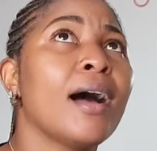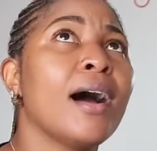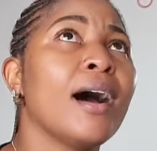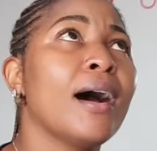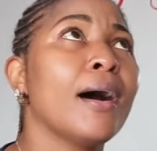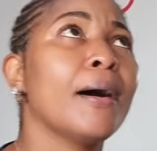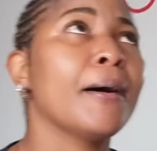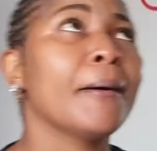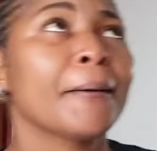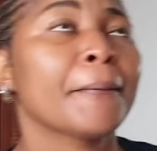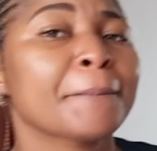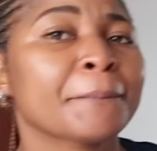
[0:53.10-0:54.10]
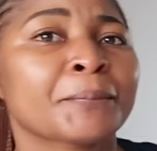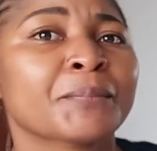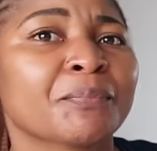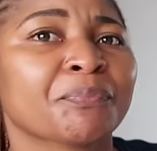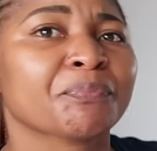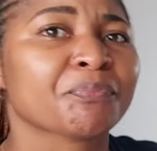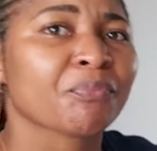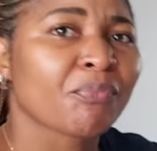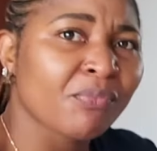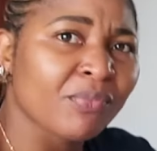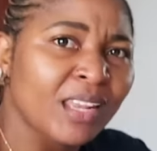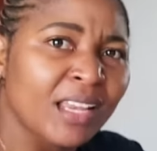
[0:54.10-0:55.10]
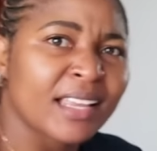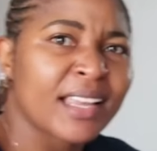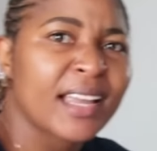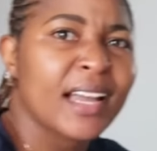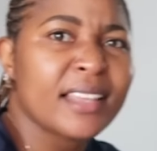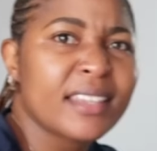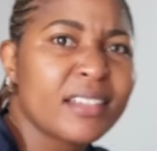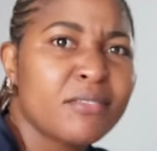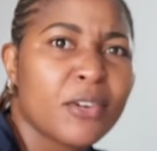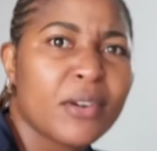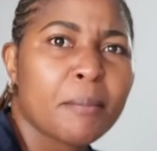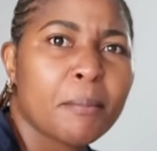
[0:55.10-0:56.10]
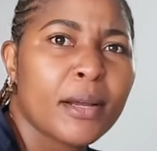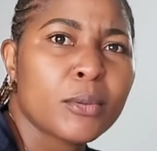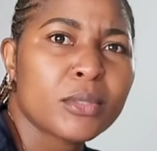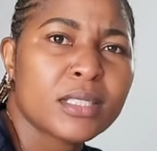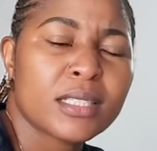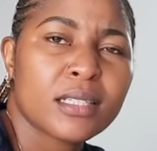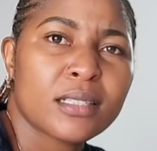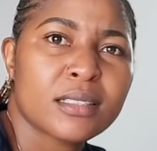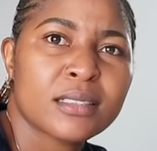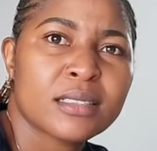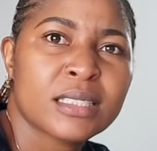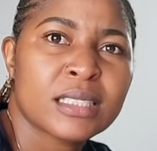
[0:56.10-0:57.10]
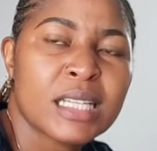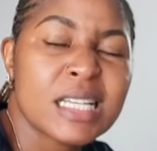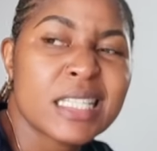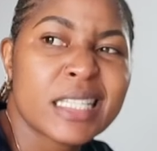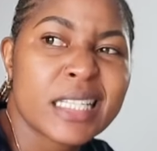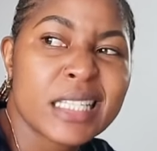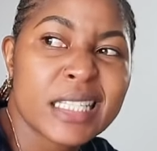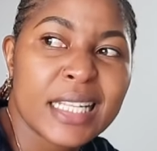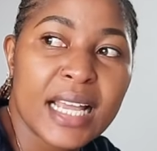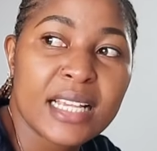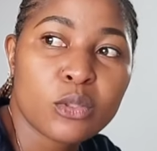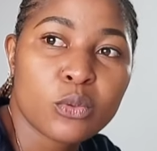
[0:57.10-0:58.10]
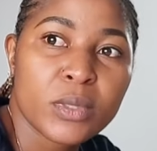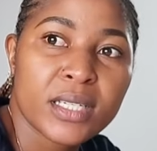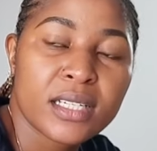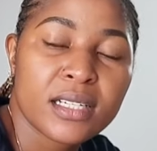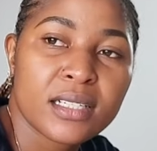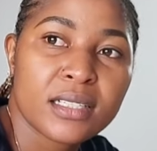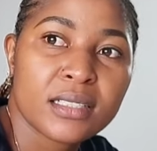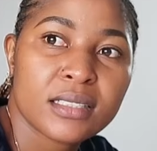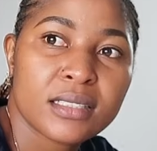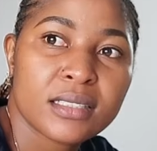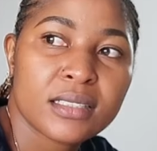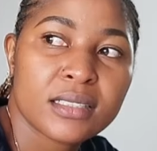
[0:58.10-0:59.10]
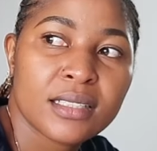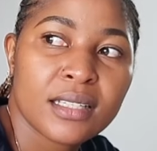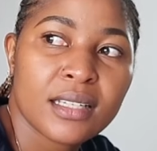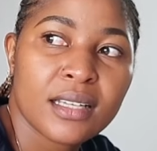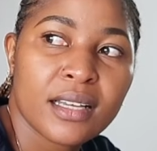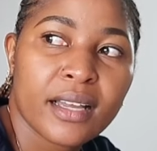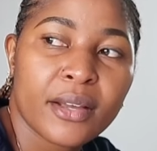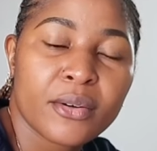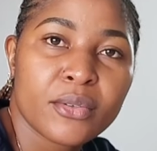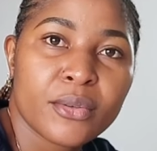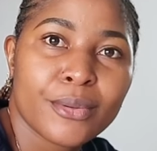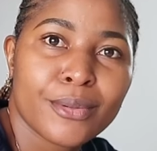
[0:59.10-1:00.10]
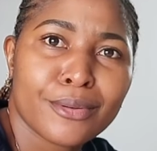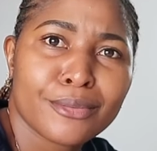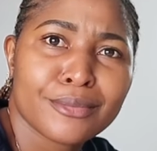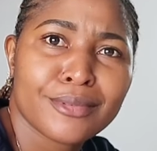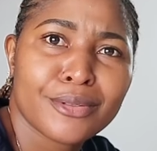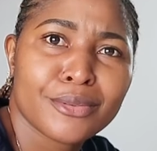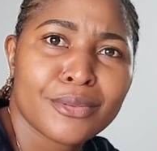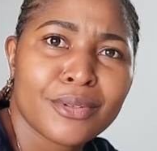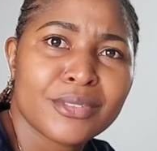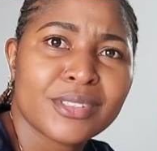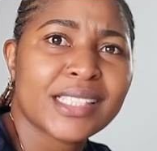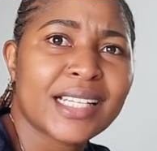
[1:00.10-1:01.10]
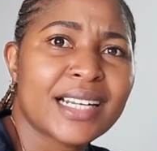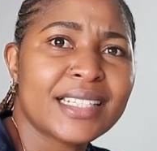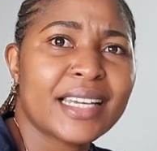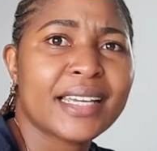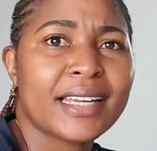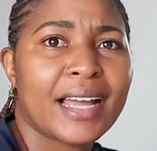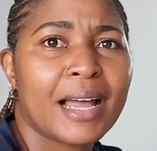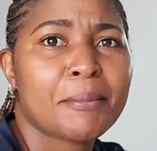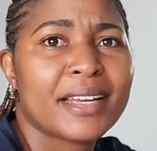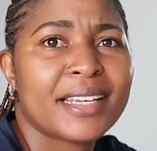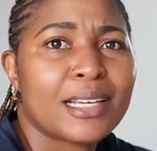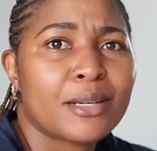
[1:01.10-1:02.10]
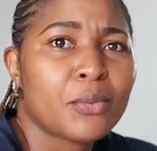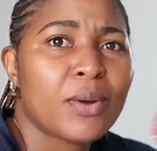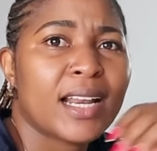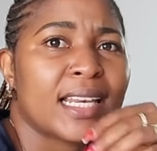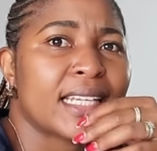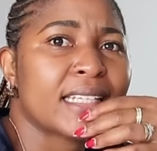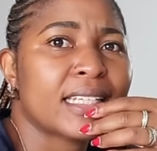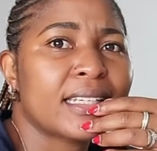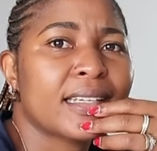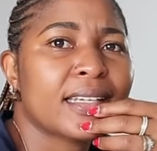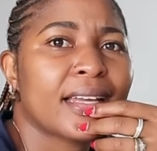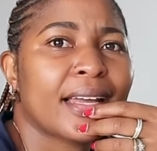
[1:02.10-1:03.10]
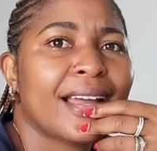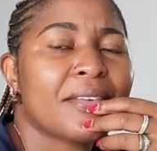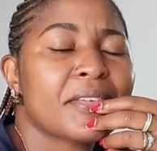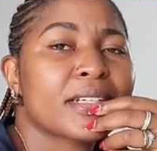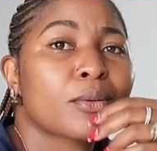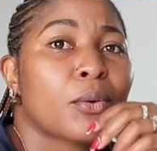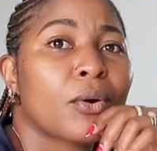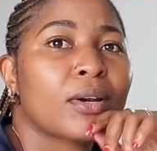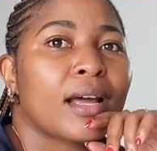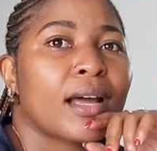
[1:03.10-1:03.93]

I think for about since last week. I don't know, on Saturday ama ilikuwa lini, I haven't gone